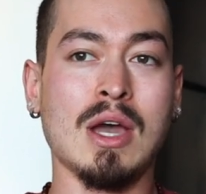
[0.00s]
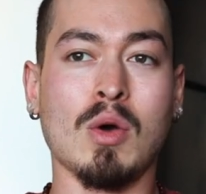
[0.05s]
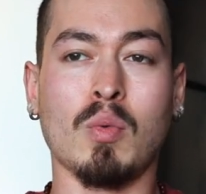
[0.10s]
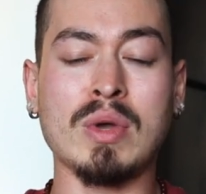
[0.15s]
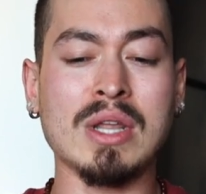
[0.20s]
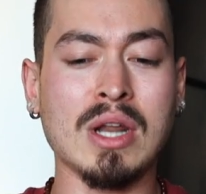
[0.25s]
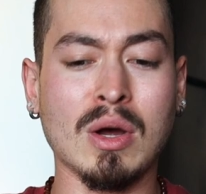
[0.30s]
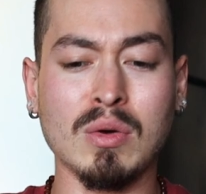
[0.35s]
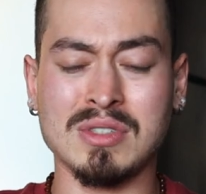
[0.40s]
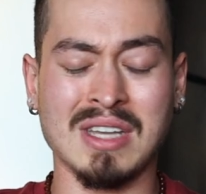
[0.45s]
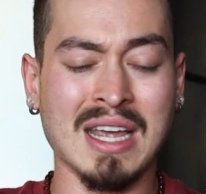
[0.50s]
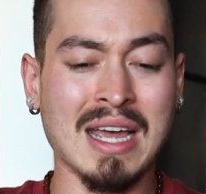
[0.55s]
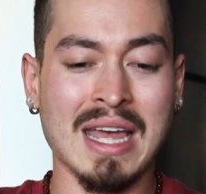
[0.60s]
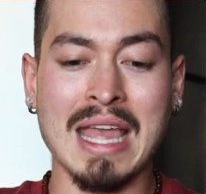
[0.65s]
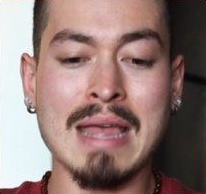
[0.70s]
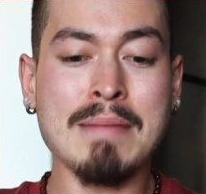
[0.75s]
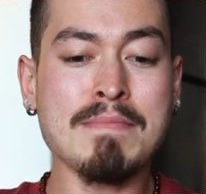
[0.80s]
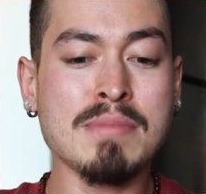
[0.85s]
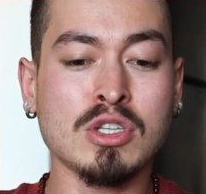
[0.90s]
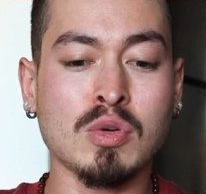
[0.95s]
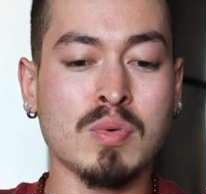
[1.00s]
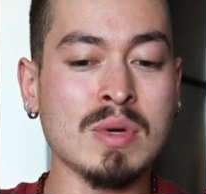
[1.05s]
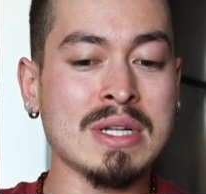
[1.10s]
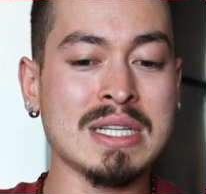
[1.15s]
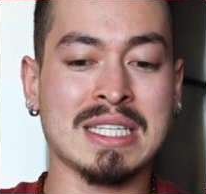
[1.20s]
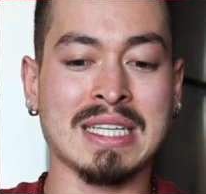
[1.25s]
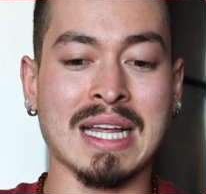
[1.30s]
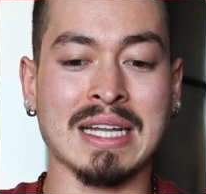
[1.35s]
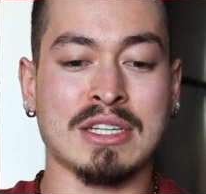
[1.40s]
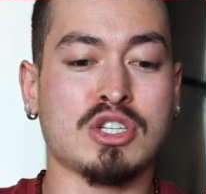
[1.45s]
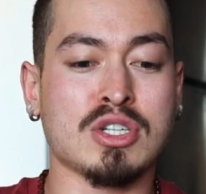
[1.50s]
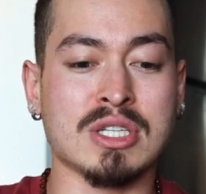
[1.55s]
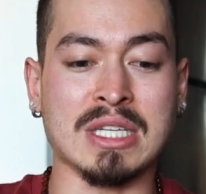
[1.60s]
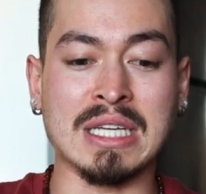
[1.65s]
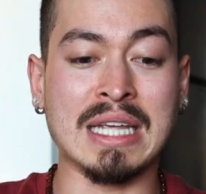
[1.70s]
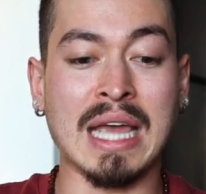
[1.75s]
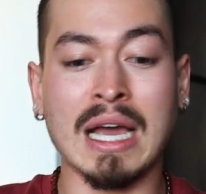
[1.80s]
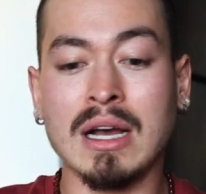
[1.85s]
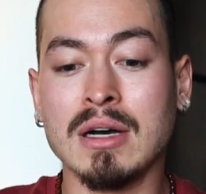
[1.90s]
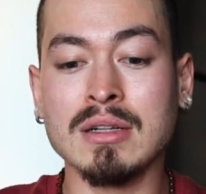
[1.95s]
We don't, in between sets,
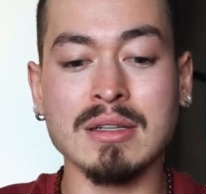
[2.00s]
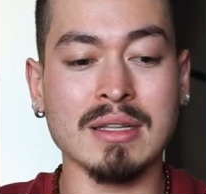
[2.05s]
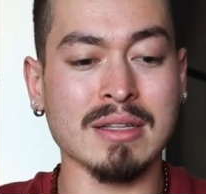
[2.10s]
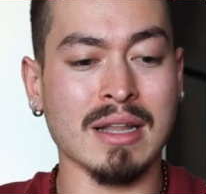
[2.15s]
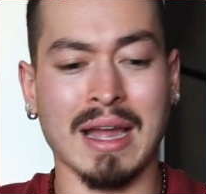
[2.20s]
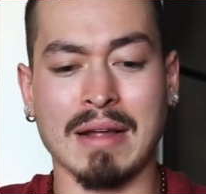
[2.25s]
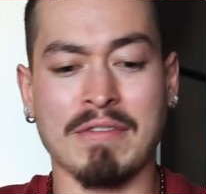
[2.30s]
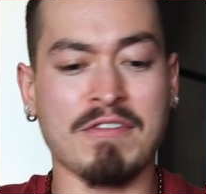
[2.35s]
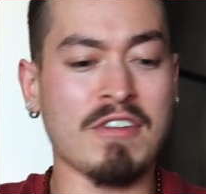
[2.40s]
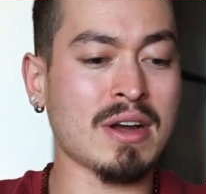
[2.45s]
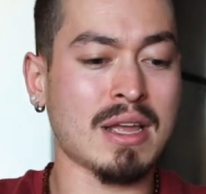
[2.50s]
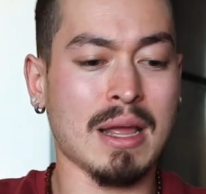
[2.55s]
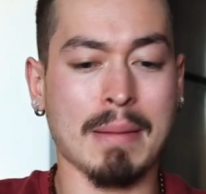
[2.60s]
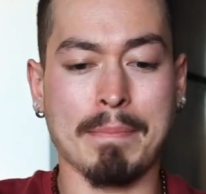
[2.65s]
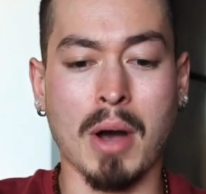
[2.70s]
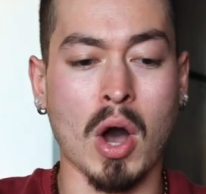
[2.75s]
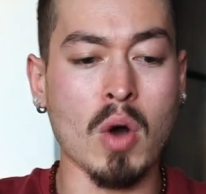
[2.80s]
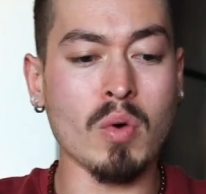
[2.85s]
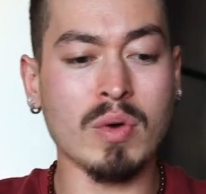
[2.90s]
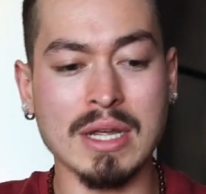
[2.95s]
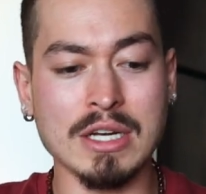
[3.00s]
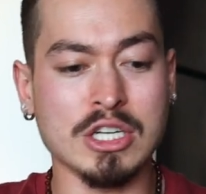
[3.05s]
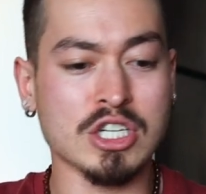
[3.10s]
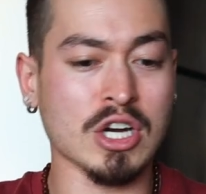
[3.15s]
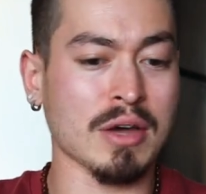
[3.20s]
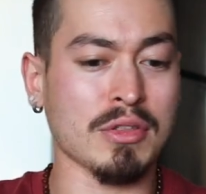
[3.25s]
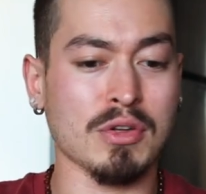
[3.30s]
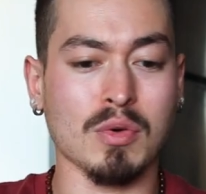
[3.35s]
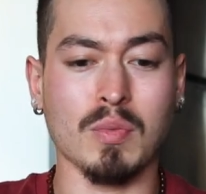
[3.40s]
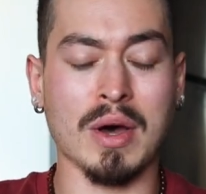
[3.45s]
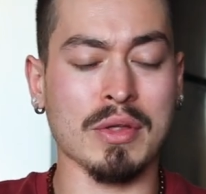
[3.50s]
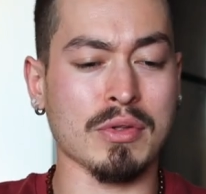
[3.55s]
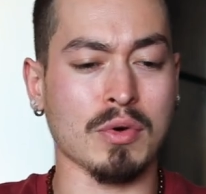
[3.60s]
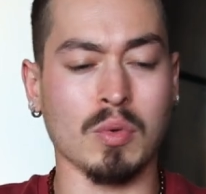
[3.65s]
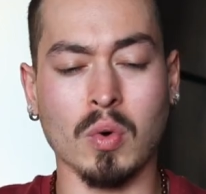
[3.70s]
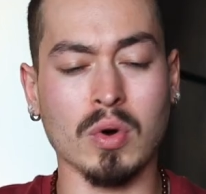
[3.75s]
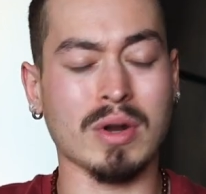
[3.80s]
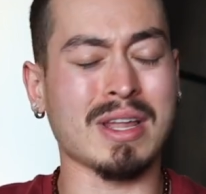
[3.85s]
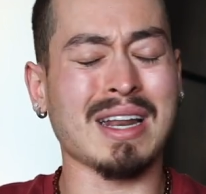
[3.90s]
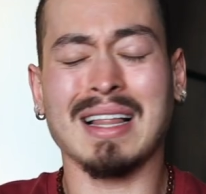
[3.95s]
just giggle and, like, fucking poke each other while they're
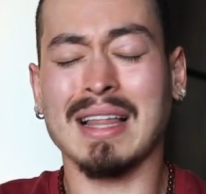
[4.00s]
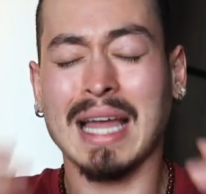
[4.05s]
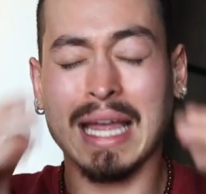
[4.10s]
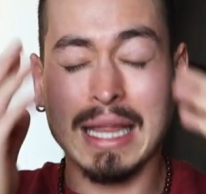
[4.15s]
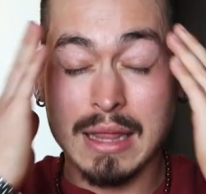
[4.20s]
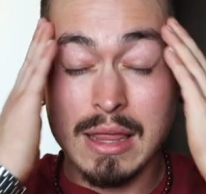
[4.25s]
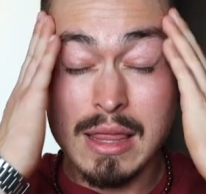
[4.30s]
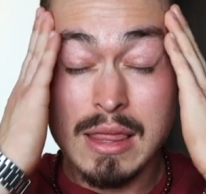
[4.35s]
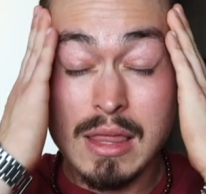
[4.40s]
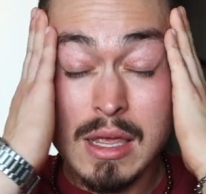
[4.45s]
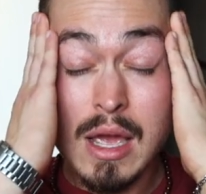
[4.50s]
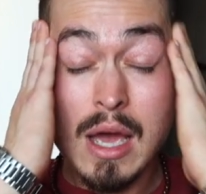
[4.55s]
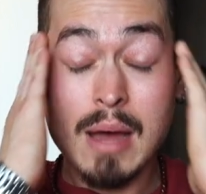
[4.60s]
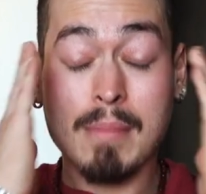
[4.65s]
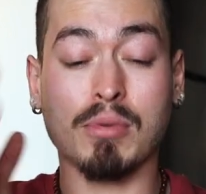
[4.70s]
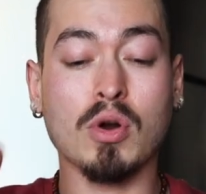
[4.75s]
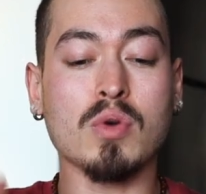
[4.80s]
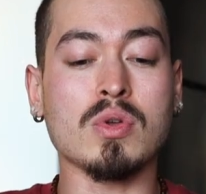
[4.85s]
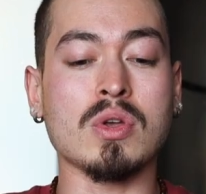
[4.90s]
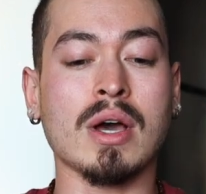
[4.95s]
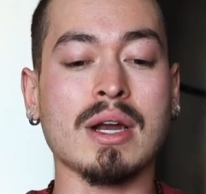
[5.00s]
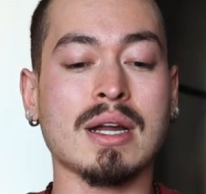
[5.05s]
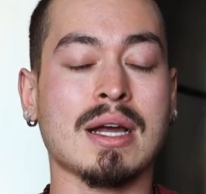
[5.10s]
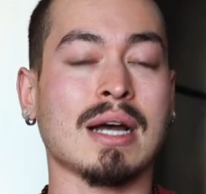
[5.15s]
working. Like, bro, you got to